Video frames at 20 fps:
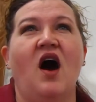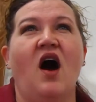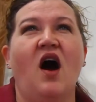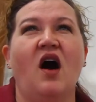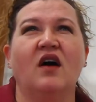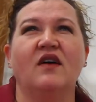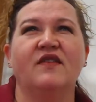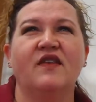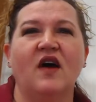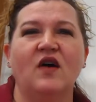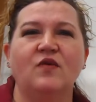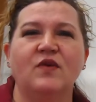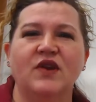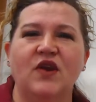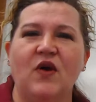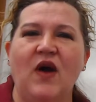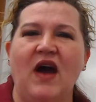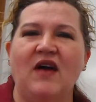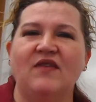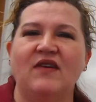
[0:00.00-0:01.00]
Also, when
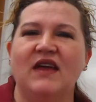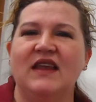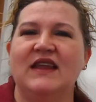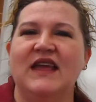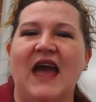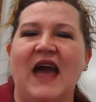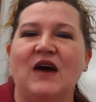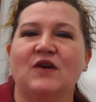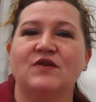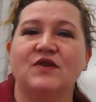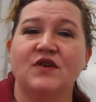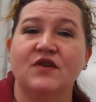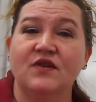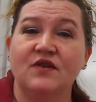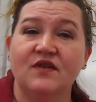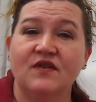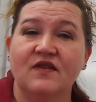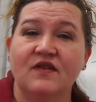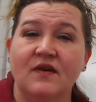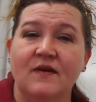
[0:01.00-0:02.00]
you have
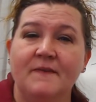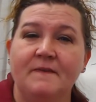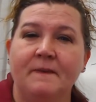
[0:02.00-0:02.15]
encounters,